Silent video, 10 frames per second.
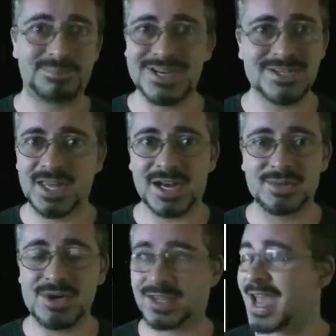But is it going to
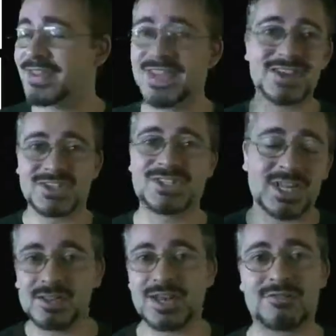work? Are they going to
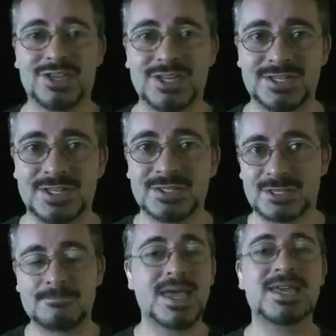sell enough of these
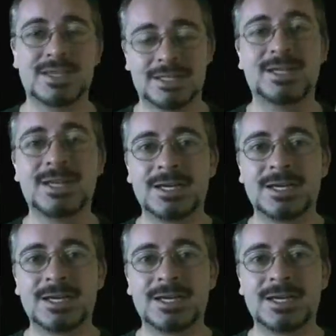things to make it